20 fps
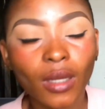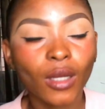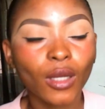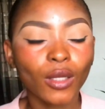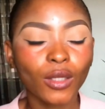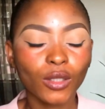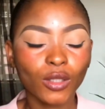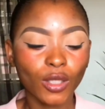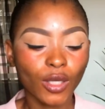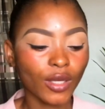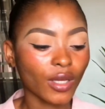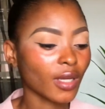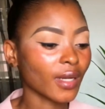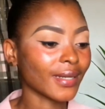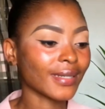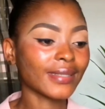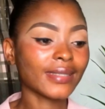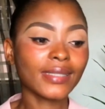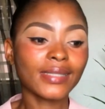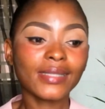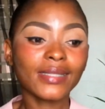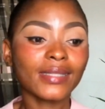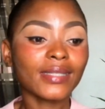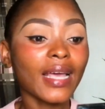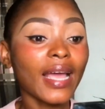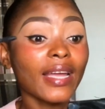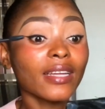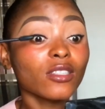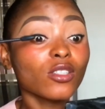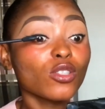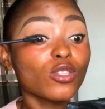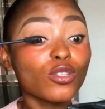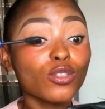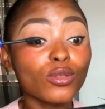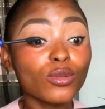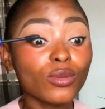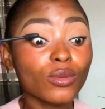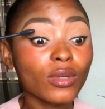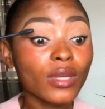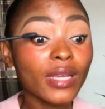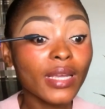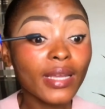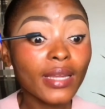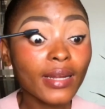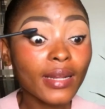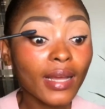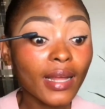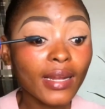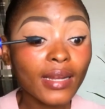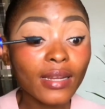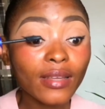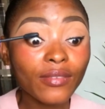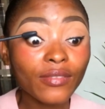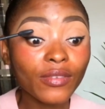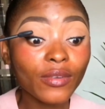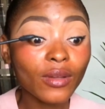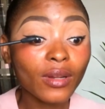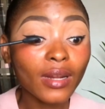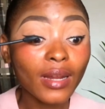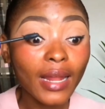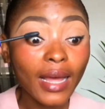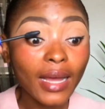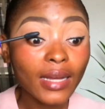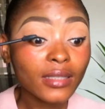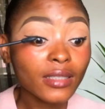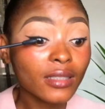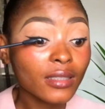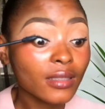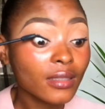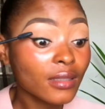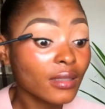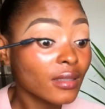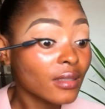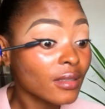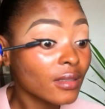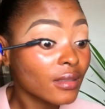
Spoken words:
So you can decide to either leave your lash